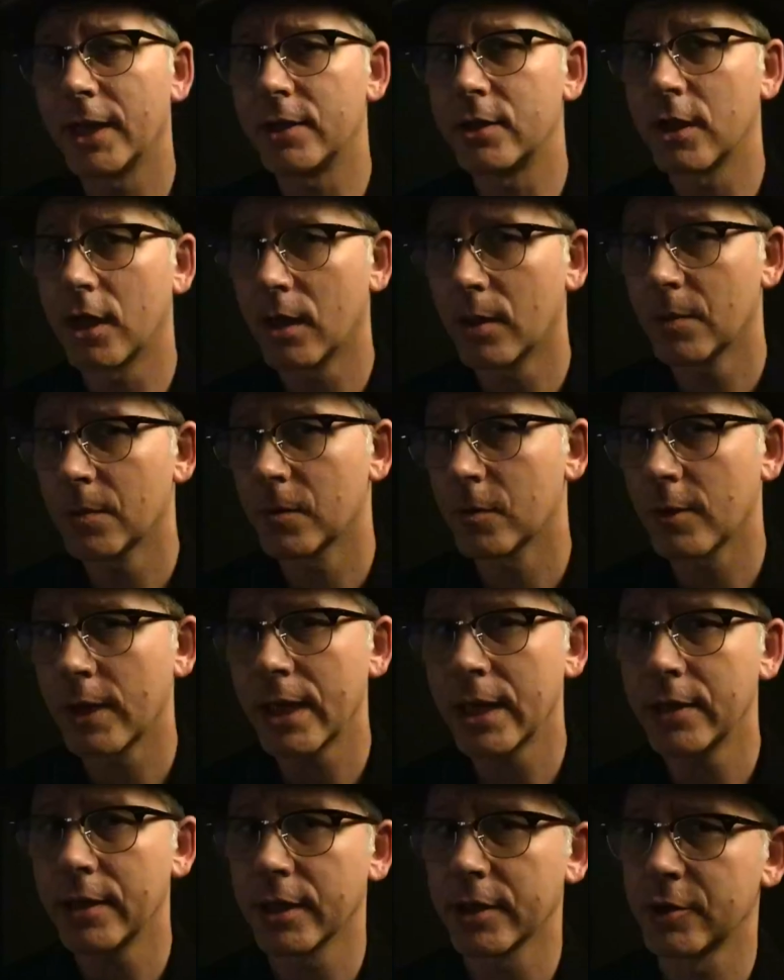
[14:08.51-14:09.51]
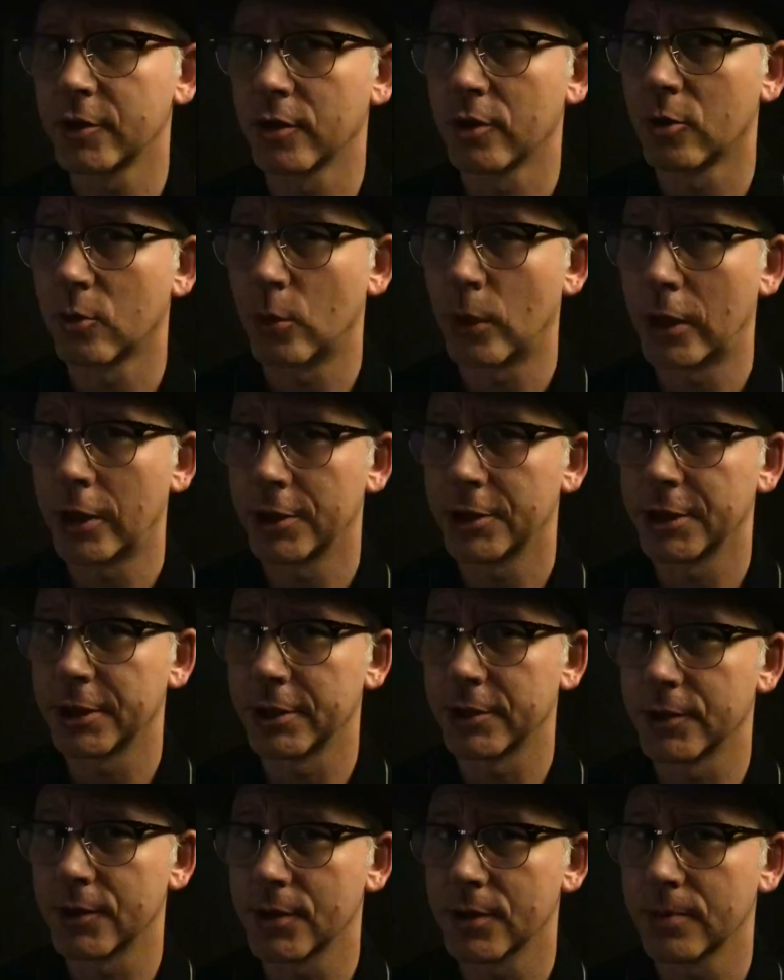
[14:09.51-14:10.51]
top three digital
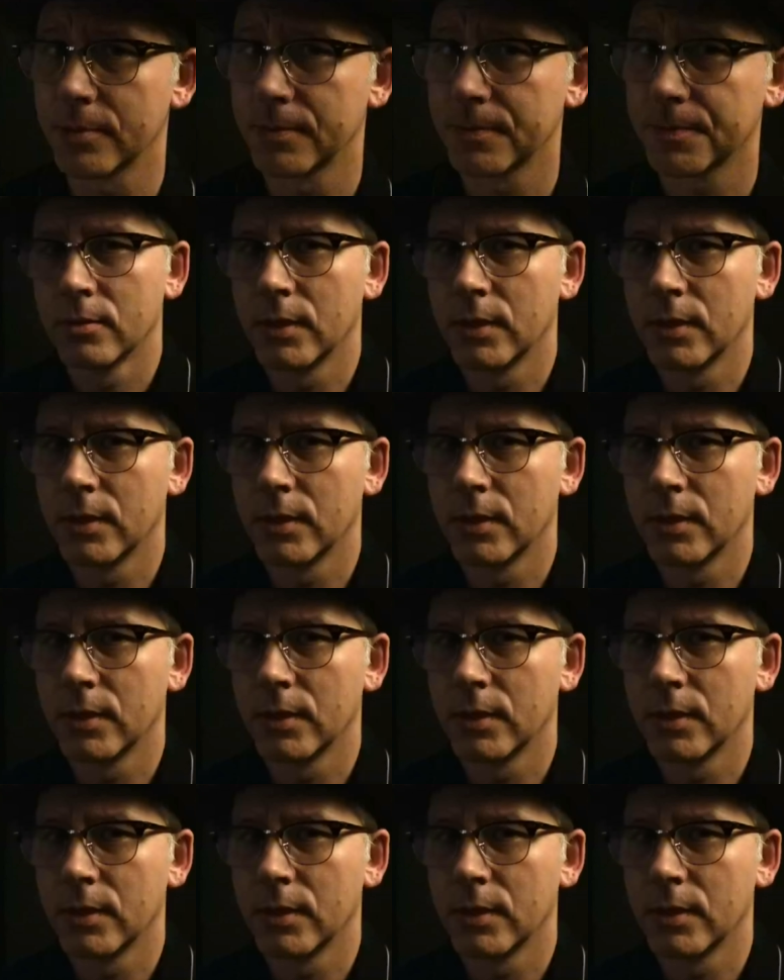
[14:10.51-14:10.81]
watches?